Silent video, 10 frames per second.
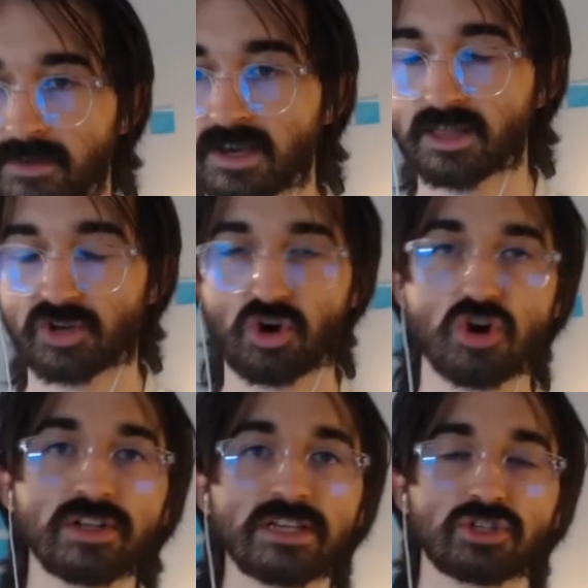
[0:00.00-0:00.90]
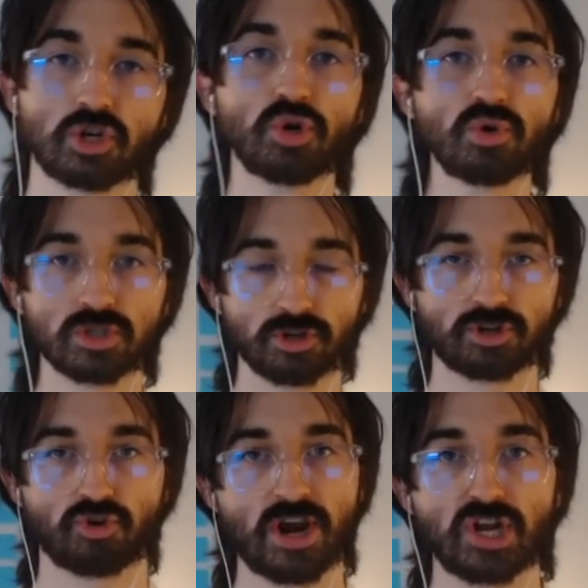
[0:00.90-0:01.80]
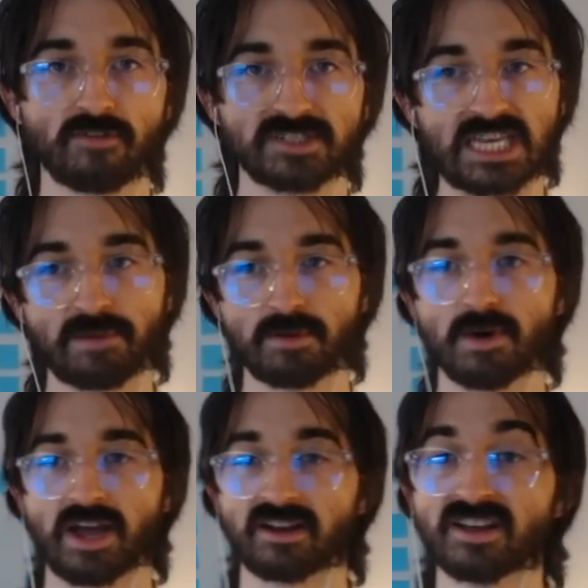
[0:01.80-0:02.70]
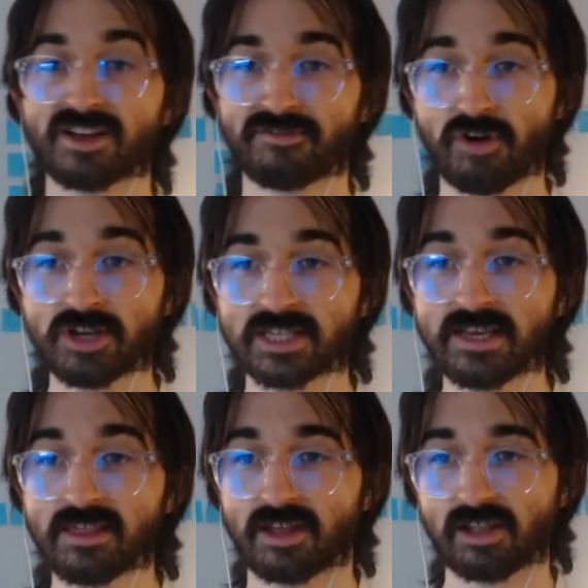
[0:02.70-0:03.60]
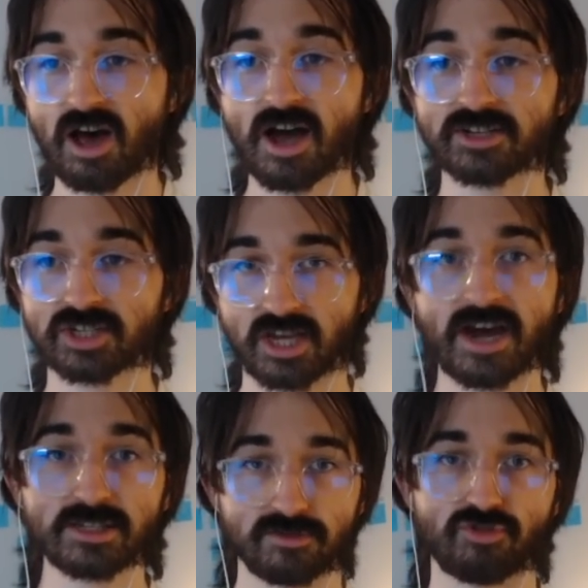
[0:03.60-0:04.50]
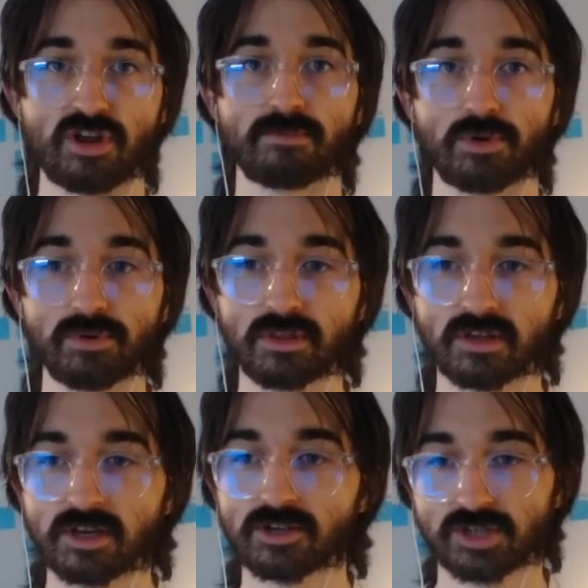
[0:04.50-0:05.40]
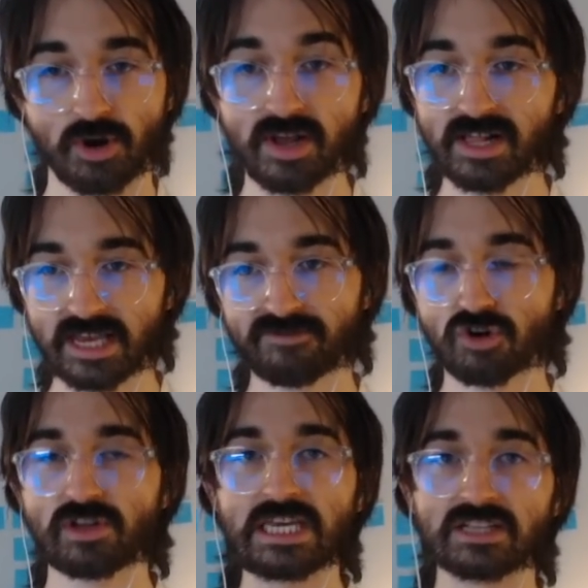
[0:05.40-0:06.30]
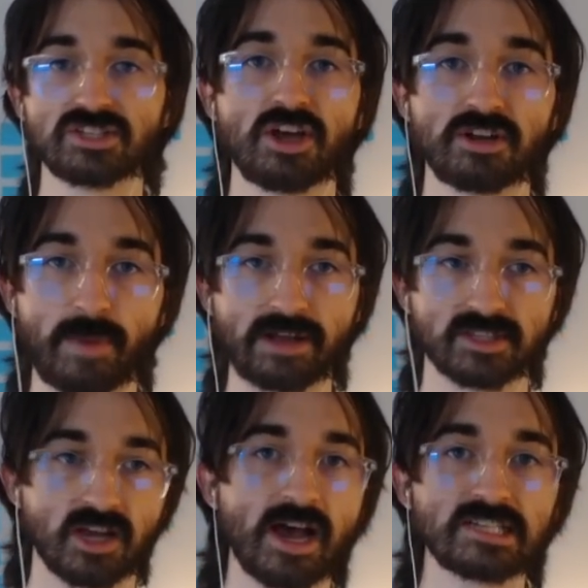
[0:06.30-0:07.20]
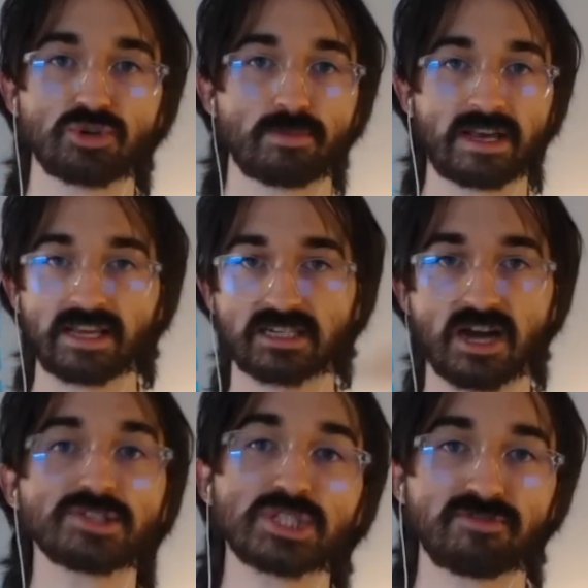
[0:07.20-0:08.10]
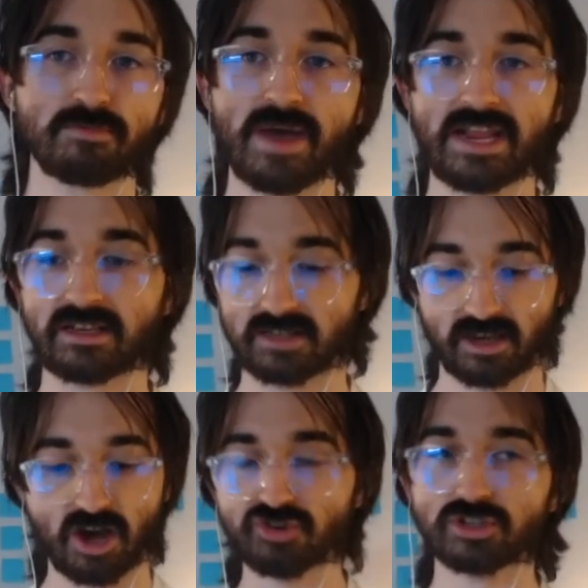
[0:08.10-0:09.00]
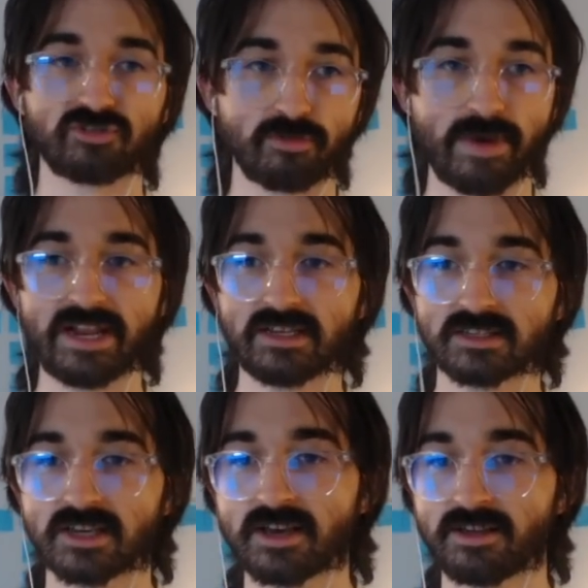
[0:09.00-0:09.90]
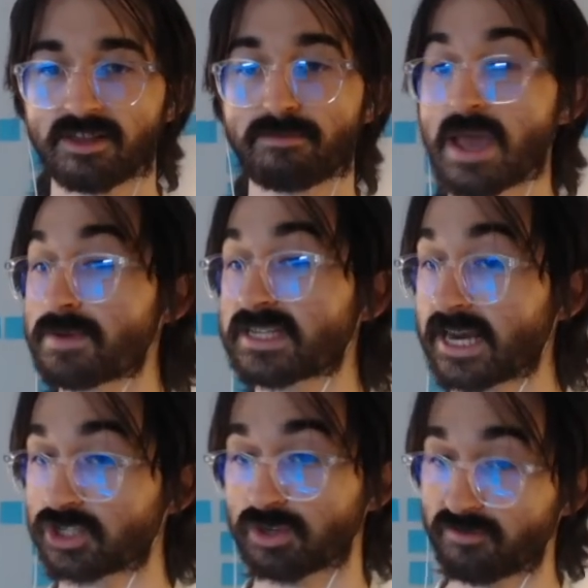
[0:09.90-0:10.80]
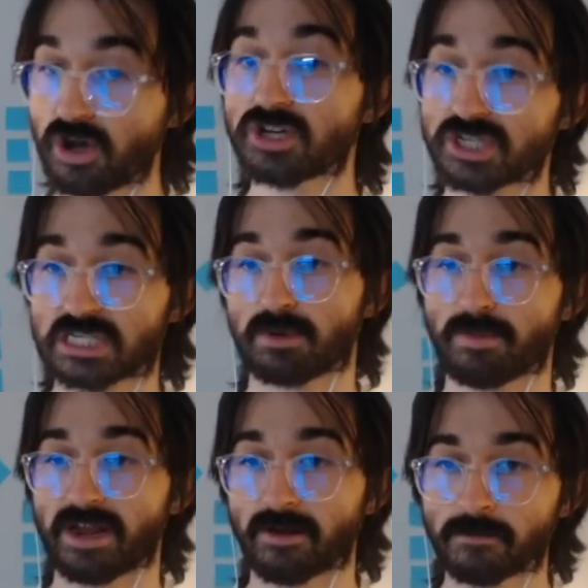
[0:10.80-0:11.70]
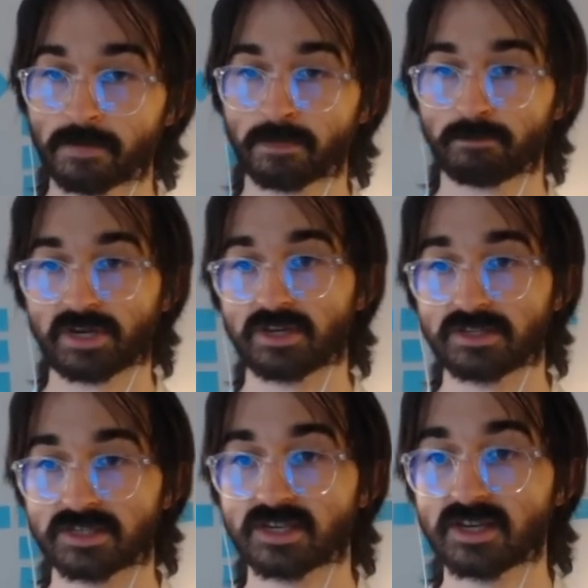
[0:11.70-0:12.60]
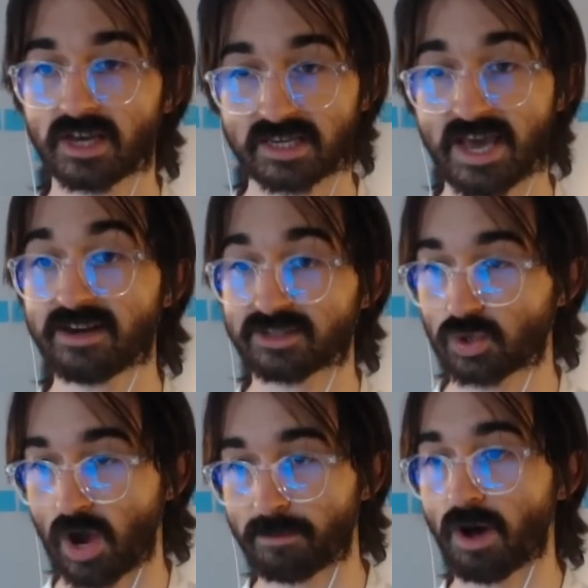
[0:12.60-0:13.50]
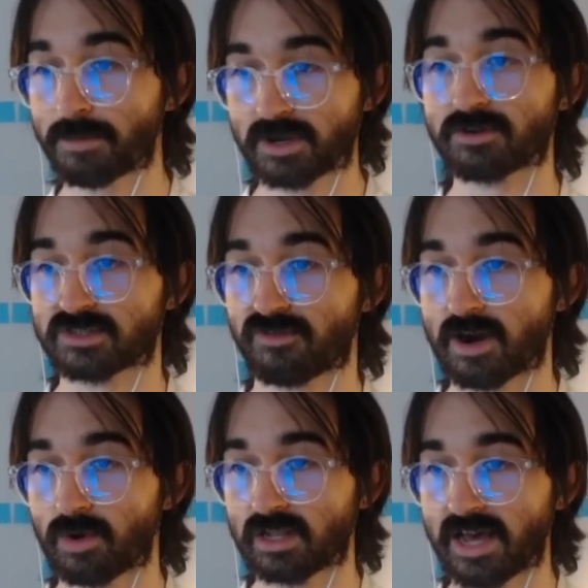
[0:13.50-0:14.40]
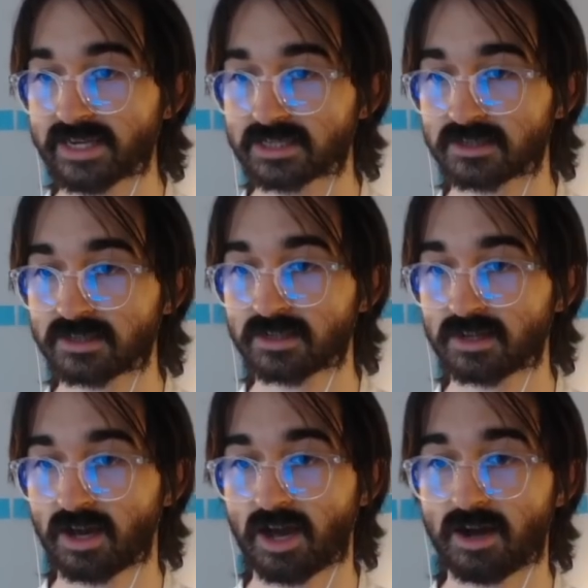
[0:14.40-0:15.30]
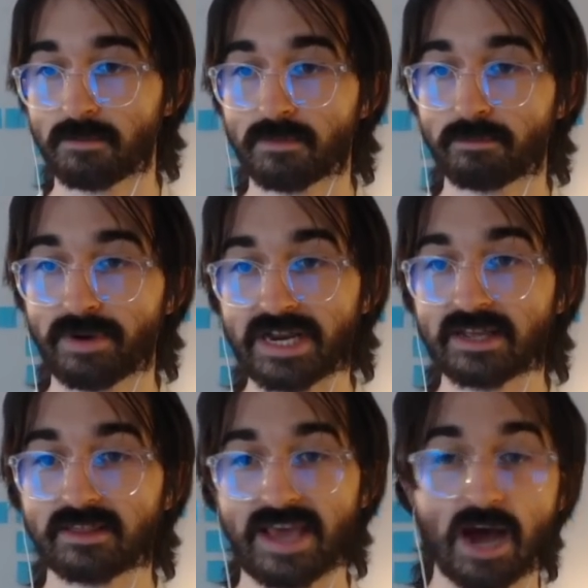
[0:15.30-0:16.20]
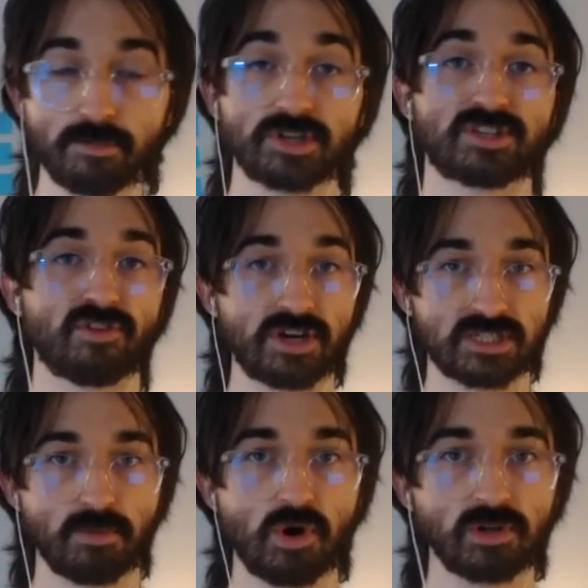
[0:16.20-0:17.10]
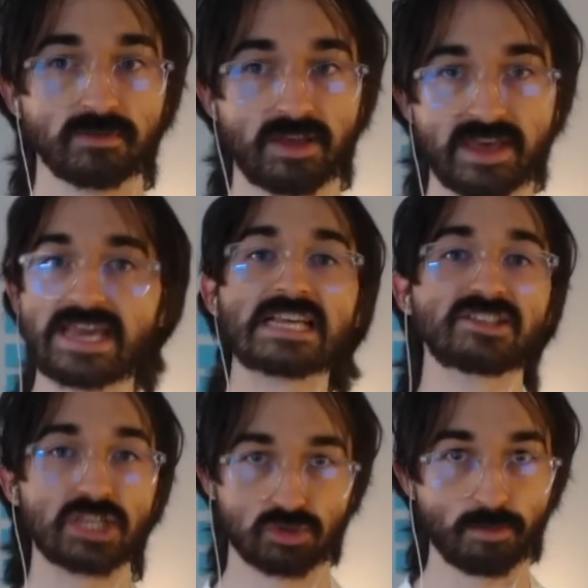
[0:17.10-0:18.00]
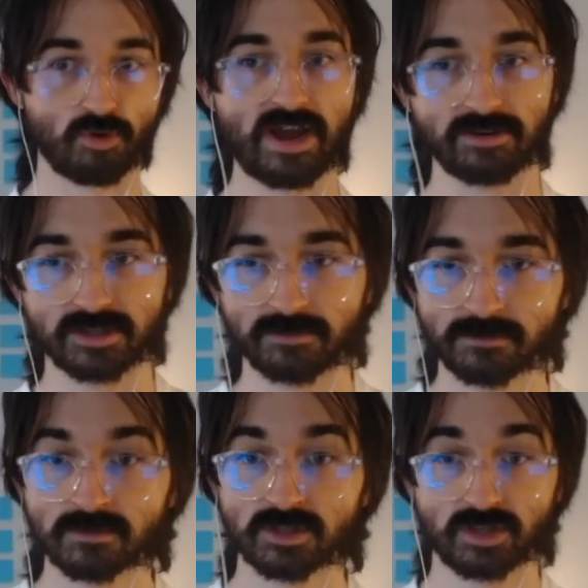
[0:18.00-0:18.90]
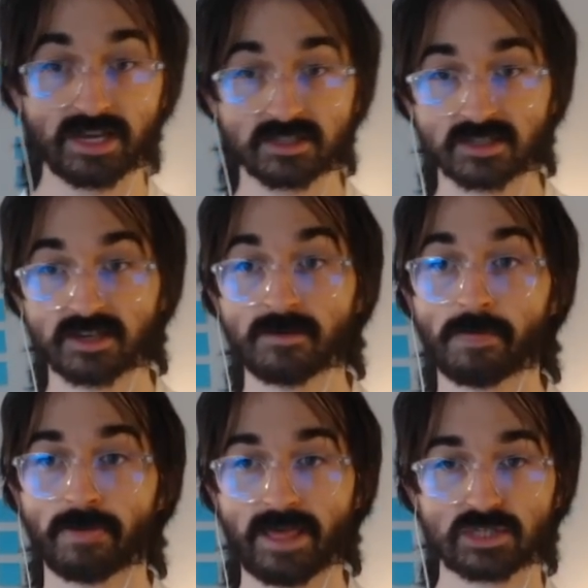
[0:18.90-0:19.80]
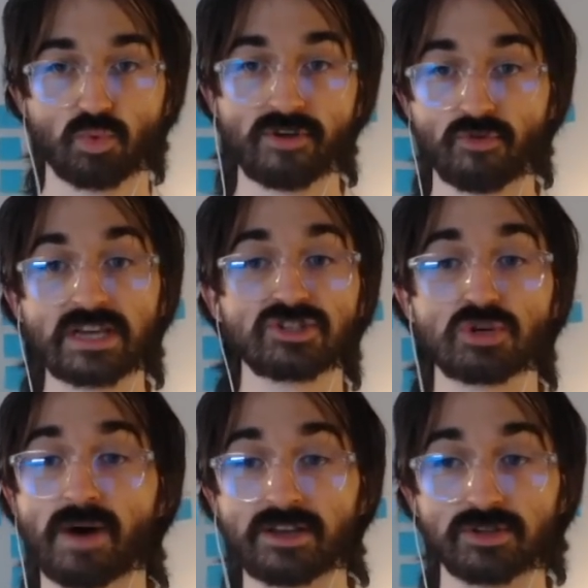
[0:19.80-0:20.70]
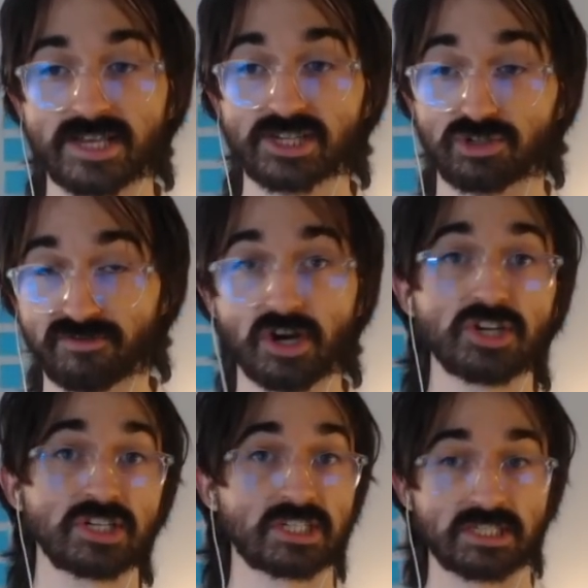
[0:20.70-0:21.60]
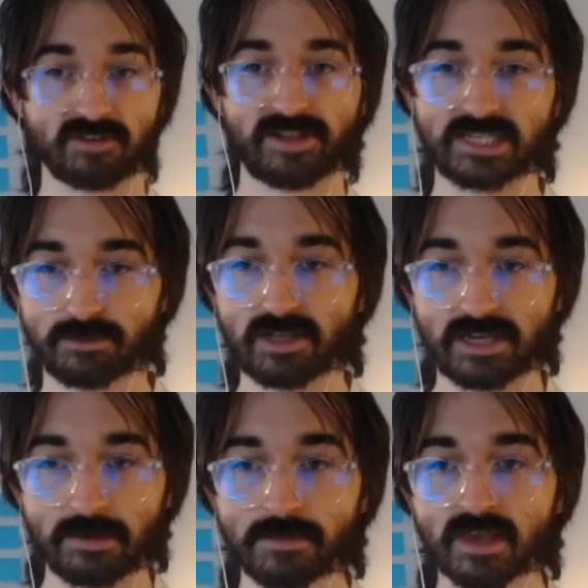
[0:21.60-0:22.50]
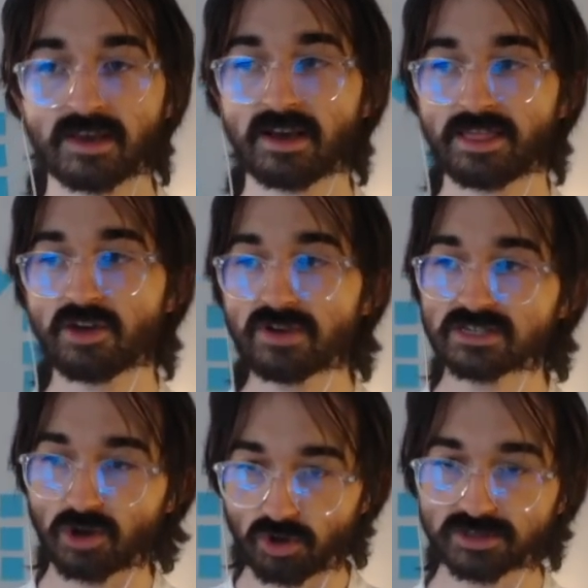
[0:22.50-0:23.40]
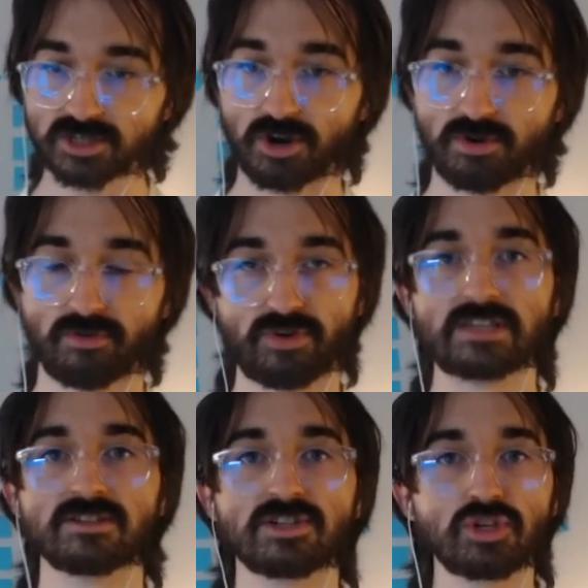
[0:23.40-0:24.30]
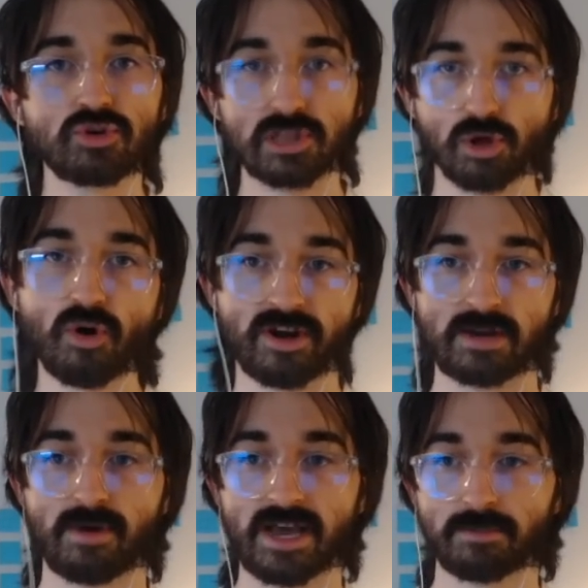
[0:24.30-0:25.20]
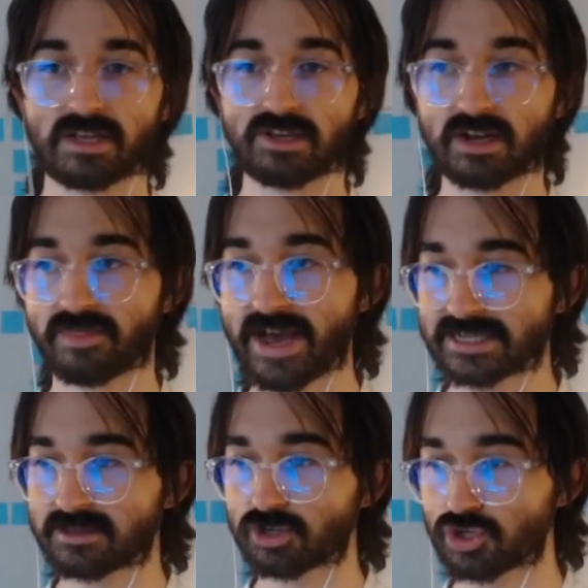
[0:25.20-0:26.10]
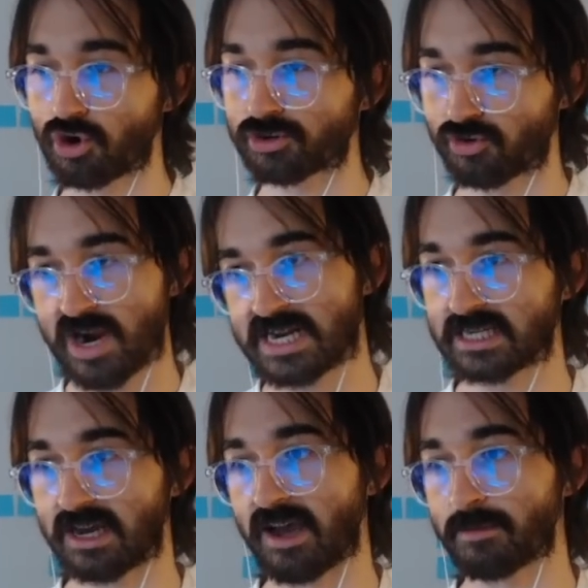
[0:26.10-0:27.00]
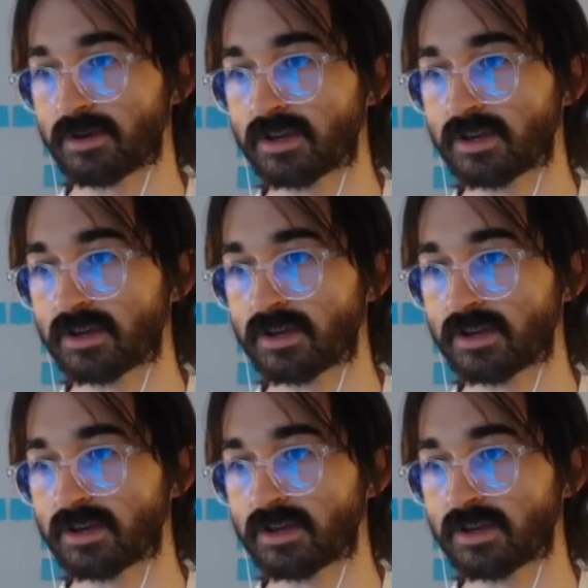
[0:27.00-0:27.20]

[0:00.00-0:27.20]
There are only two sort of trade-offs to keep in mind. Firstly, the large size of Dreambooth. So if you're really concerned about size, you want to make like tons of embeddings, like hundreds of embeddings, then maybe textual inversion is a bit better because again, it's quite popular, it's very well liked, but the outputs are very small and they're easy to swap around. So that's one reason you might use textual inversion is because of the flexibility. And there is also a reason to use LoRA in my opinion, and that's the short training time.